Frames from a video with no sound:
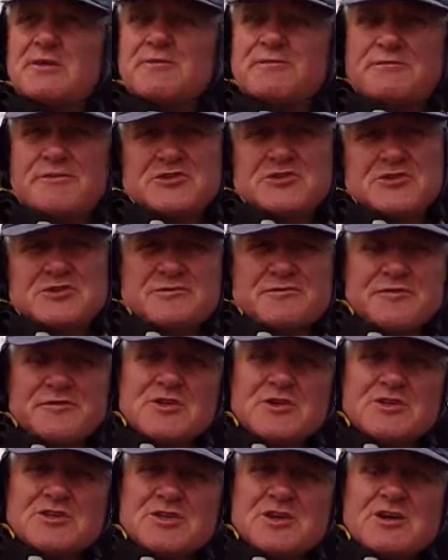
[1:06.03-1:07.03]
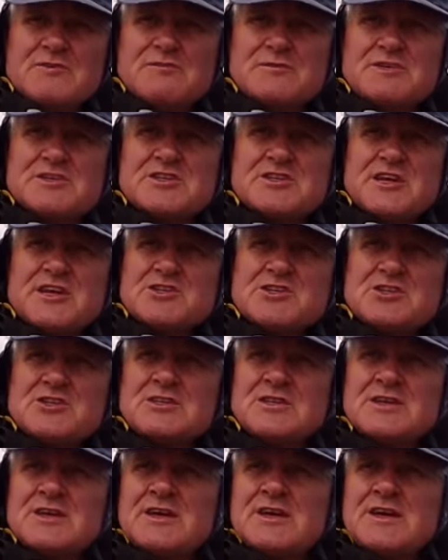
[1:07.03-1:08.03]
I'm going to fish the first half of the
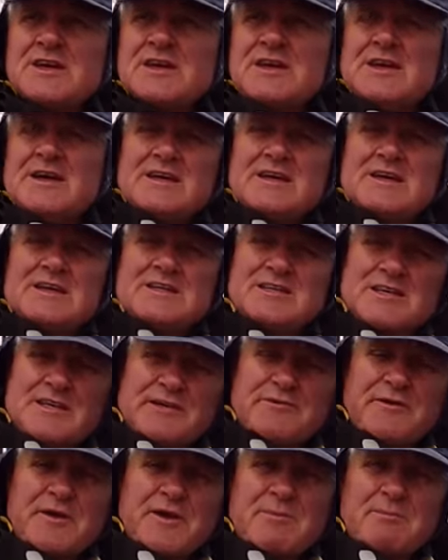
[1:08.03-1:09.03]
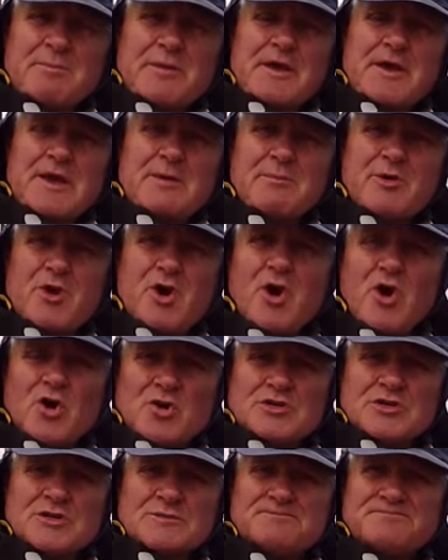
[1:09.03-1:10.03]
session seeing if I can pick up
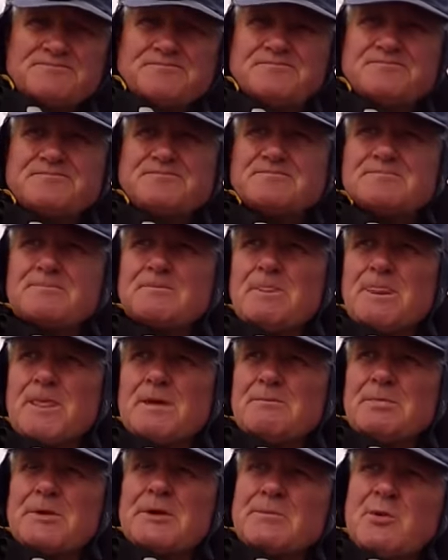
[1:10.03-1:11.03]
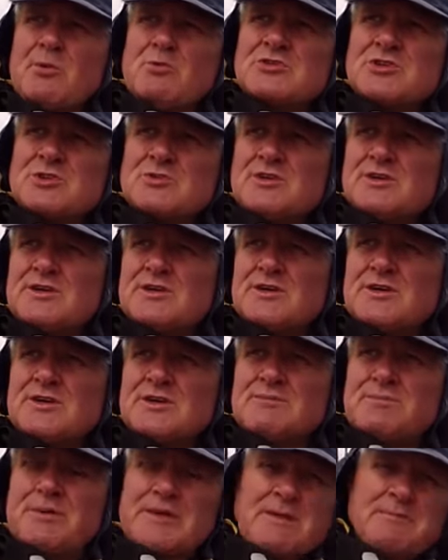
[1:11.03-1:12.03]
cod, but I'm
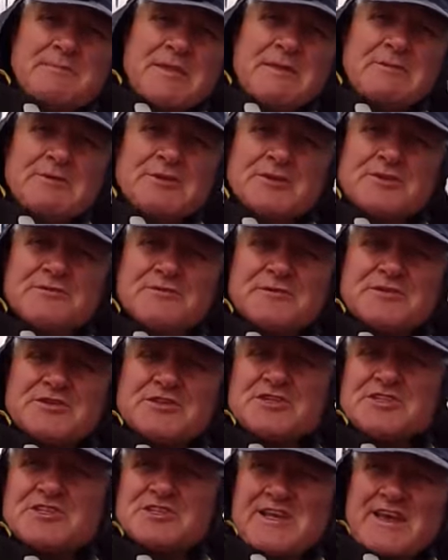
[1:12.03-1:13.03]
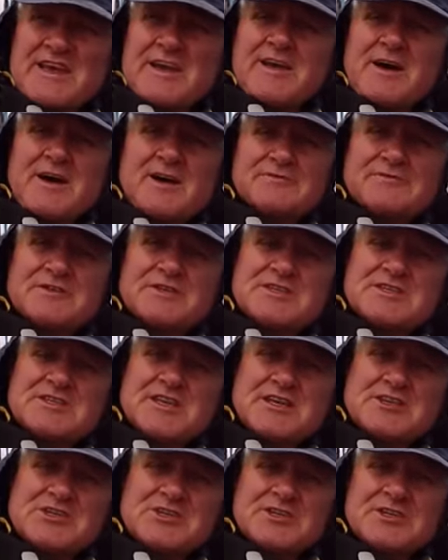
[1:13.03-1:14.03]
then going to fish the second half of the
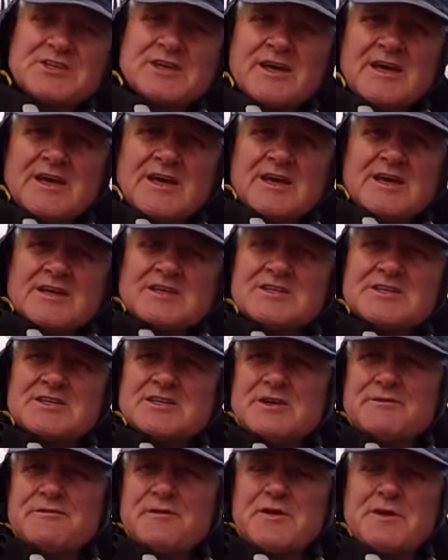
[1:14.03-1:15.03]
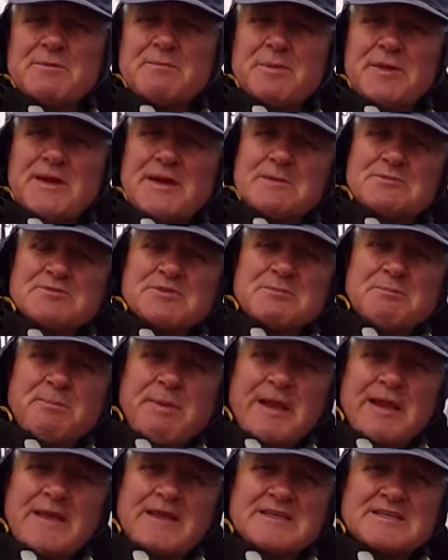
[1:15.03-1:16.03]
session to see if I can pick up
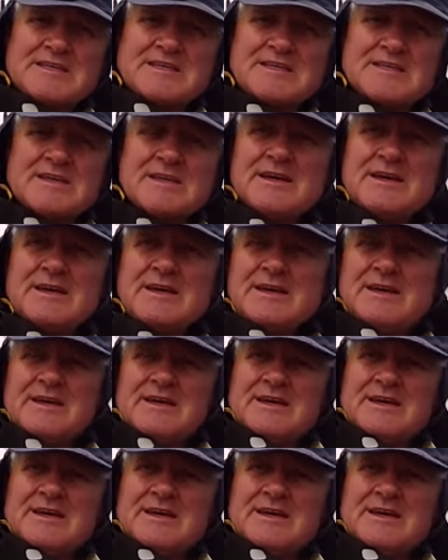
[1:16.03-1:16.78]
some plaice.